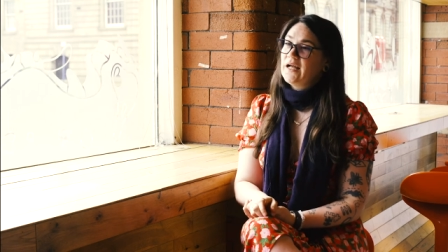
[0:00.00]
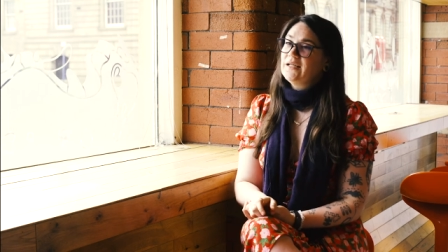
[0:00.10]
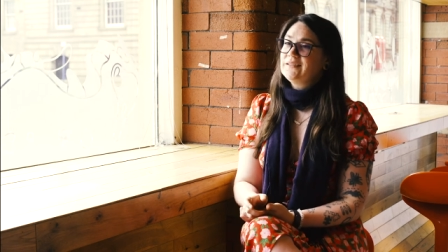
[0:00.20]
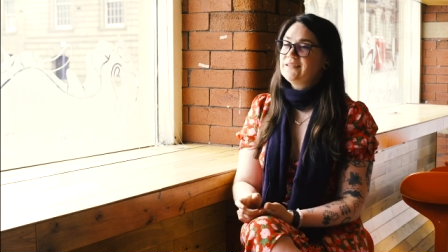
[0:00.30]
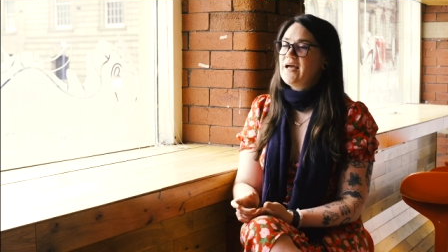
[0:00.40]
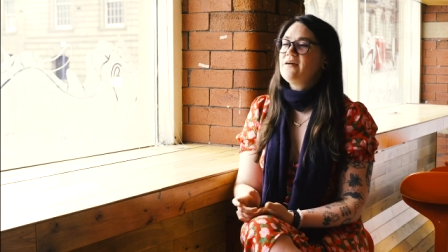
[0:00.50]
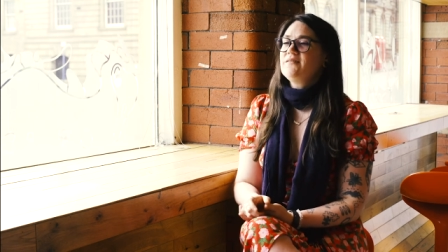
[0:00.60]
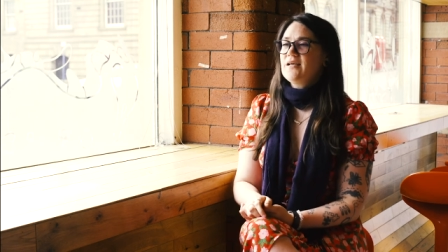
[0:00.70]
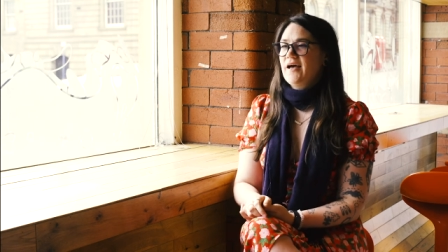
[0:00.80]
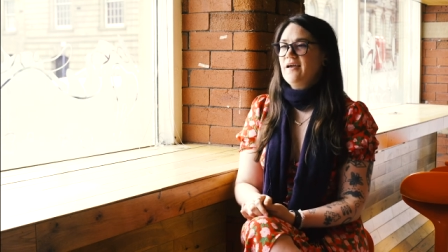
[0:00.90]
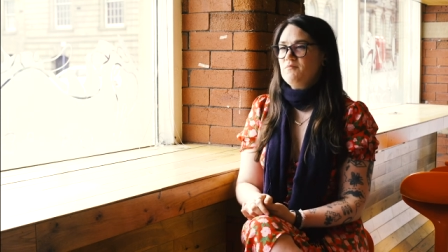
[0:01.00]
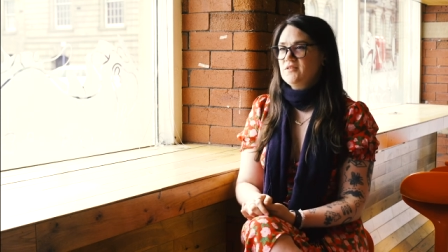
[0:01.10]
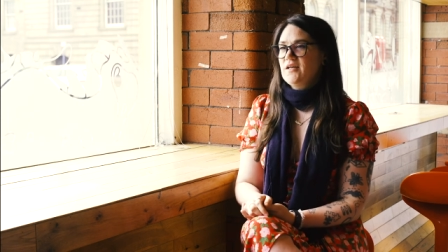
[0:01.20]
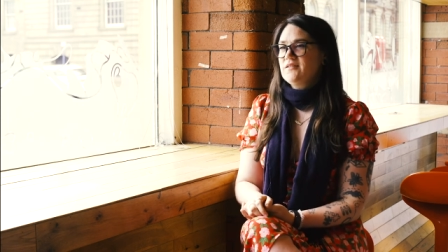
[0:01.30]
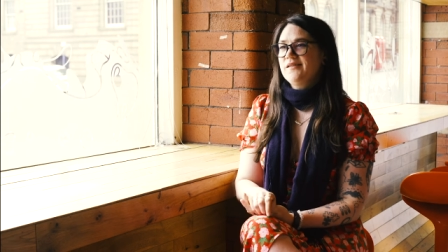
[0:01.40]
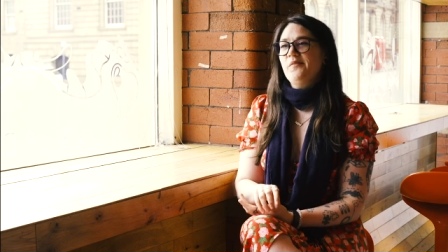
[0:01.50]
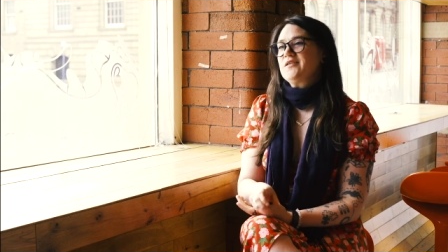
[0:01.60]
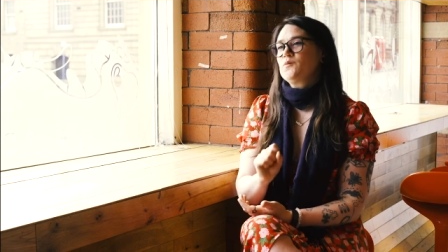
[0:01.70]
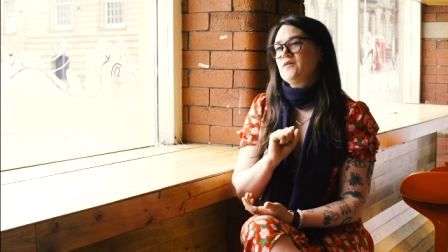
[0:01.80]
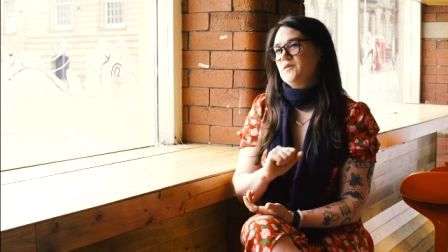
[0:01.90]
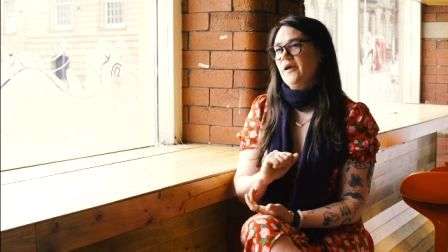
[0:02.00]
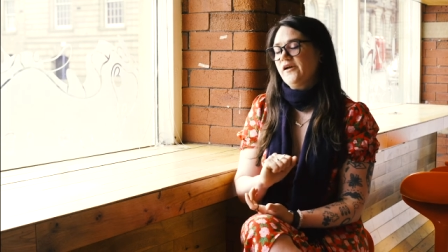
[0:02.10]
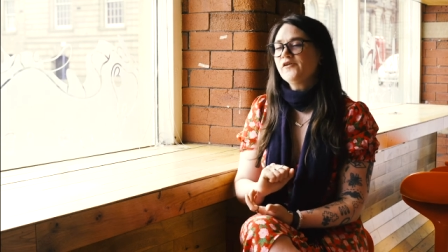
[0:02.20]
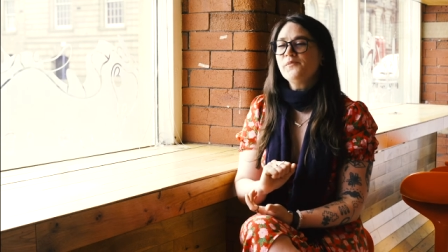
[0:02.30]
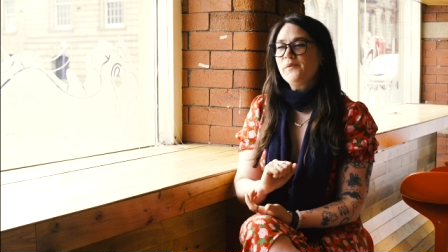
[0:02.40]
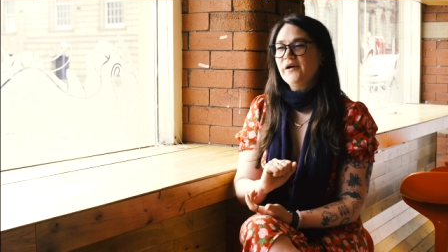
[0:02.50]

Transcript: And at certain times, it's the best one to pick up,